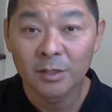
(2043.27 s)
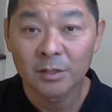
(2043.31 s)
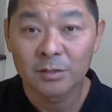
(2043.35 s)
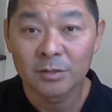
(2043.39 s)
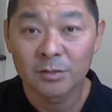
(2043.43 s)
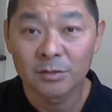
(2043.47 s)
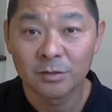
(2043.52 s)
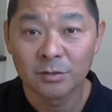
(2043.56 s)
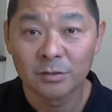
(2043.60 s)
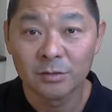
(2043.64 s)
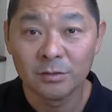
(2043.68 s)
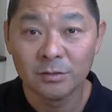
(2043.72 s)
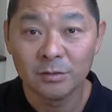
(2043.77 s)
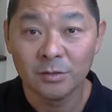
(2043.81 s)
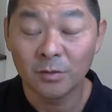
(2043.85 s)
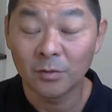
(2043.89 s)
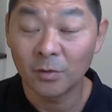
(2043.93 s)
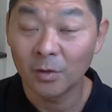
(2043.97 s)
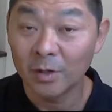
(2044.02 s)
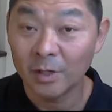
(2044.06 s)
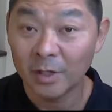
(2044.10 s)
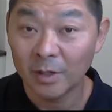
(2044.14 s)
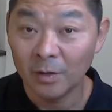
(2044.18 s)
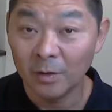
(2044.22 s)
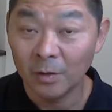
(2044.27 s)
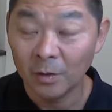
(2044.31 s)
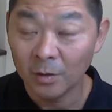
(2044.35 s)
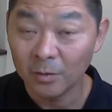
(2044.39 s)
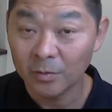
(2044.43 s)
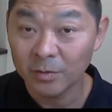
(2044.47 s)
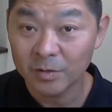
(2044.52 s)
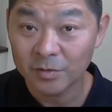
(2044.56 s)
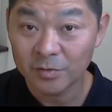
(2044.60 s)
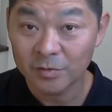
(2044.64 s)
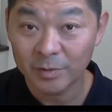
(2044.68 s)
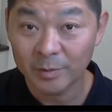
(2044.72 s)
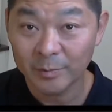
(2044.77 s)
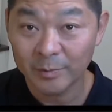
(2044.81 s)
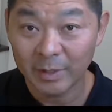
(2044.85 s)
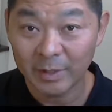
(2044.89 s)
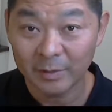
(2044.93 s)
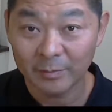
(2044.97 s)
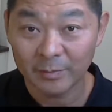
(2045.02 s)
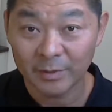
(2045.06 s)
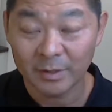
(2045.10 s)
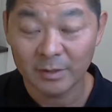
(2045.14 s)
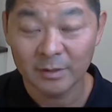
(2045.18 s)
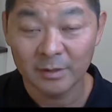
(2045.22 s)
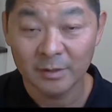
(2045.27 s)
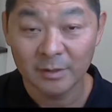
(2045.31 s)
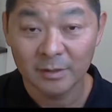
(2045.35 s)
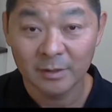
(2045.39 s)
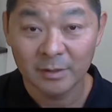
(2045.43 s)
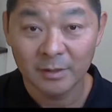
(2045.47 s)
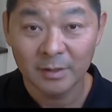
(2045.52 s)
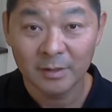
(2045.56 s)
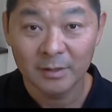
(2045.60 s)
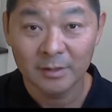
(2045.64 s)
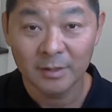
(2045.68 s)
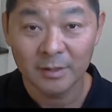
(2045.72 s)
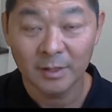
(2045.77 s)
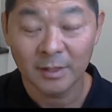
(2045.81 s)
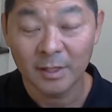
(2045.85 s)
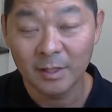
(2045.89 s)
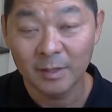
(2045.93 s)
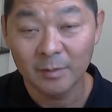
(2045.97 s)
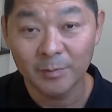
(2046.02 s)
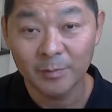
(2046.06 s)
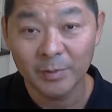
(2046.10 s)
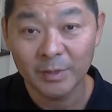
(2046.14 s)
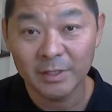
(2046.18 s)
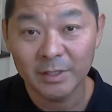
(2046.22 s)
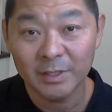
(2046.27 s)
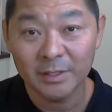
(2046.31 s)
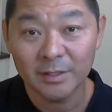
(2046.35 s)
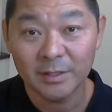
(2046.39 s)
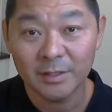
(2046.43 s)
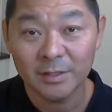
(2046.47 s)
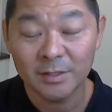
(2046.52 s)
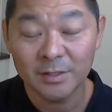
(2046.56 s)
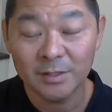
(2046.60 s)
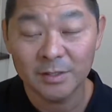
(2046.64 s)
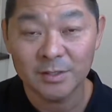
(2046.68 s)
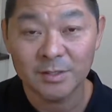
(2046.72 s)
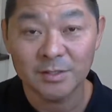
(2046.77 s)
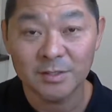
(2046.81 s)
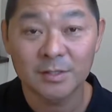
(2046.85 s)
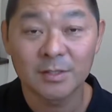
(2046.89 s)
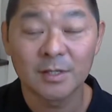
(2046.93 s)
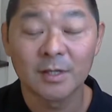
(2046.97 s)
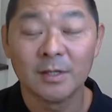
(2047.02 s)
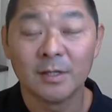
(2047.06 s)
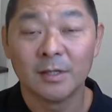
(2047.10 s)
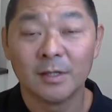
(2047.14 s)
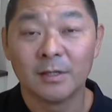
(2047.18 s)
So you gotta always remember, the company is